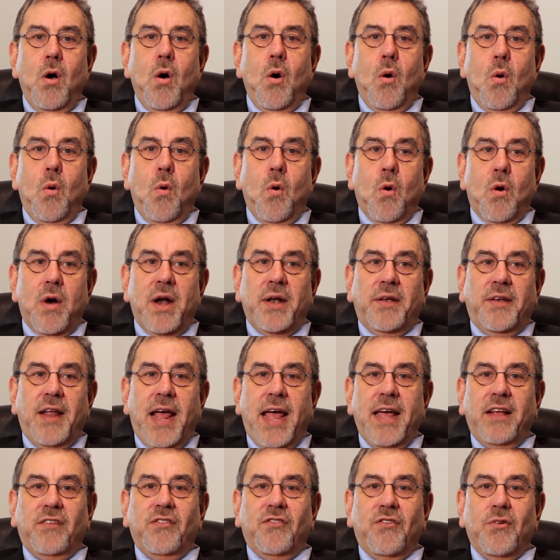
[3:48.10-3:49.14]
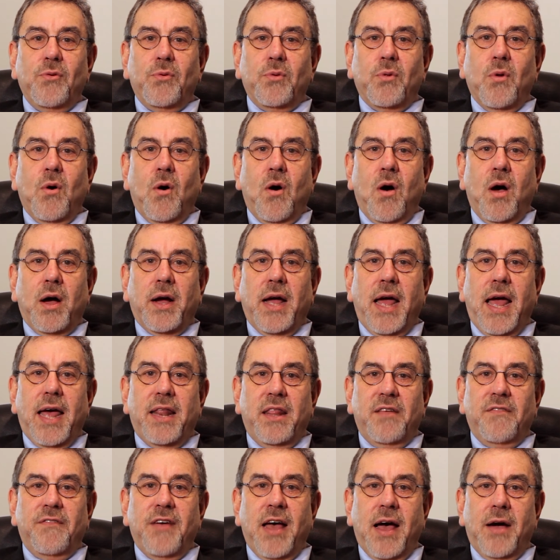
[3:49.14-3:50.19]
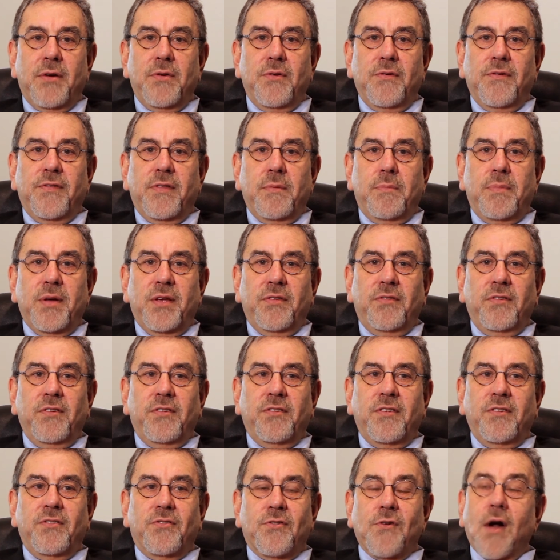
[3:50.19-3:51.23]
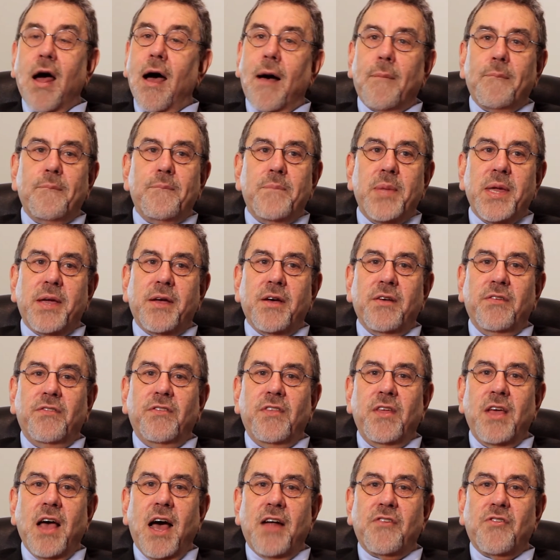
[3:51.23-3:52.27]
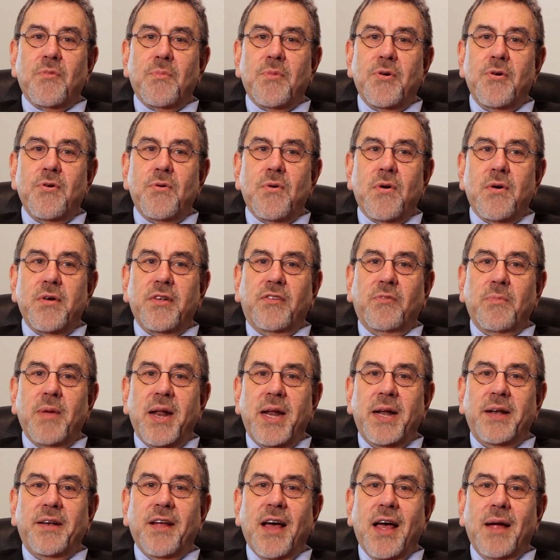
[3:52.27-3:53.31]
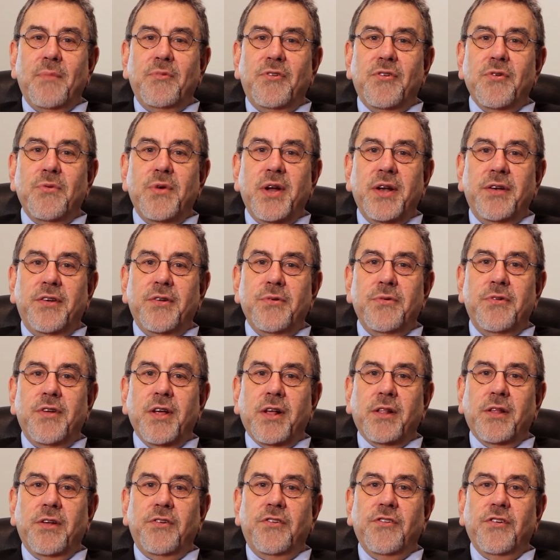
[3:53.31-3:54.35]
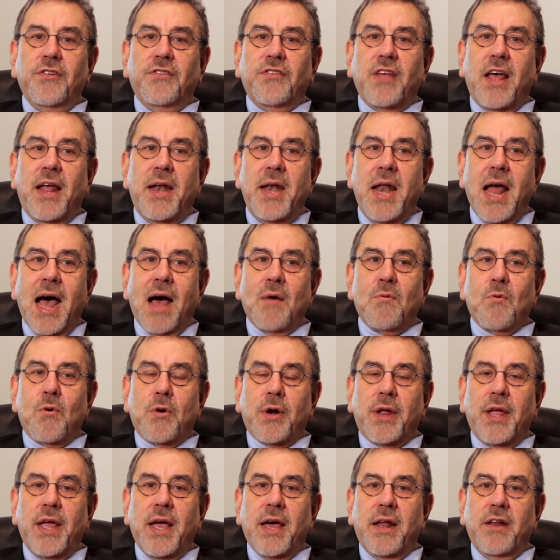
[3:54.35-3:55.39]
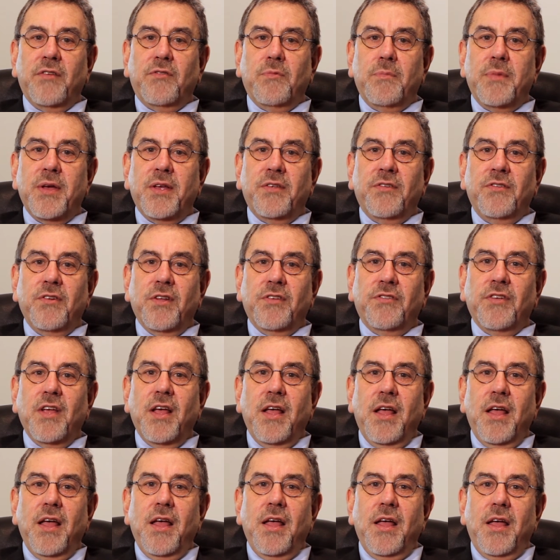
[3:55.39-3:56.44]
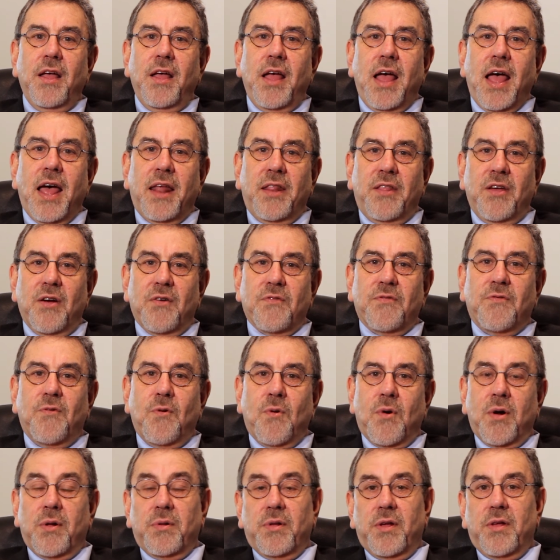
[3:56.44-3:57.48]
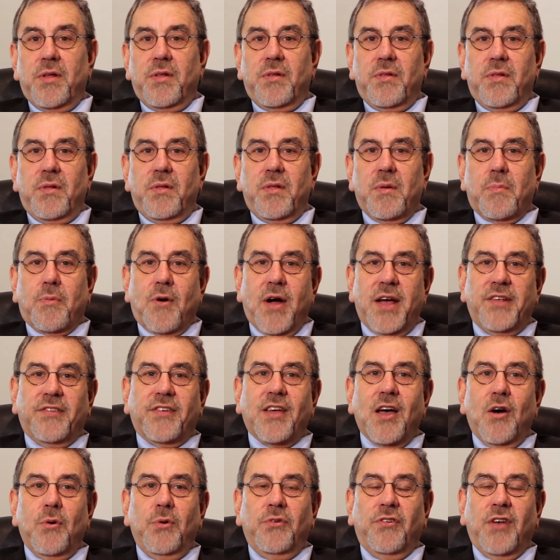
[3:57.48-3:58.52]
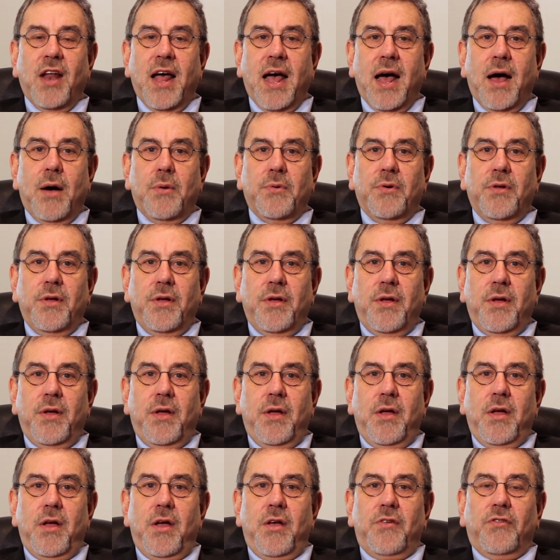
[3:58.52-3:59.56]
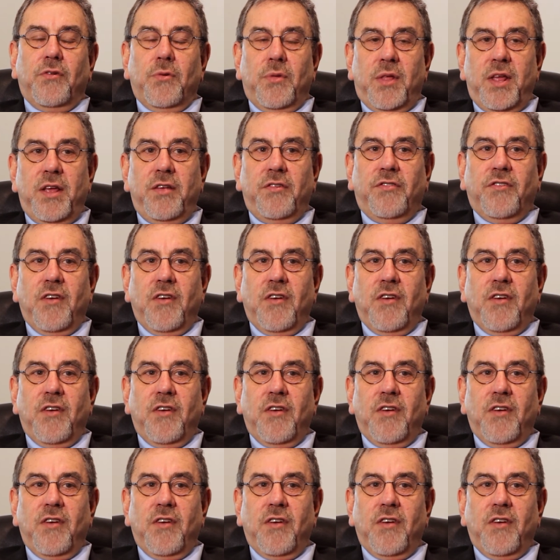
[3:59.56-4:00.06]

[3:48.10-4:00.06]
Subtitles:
or it takes too long and the value of the business is dropped because the entrepreneur is spending time doing due diligence and not working on his business, and therefore the price goes down. So these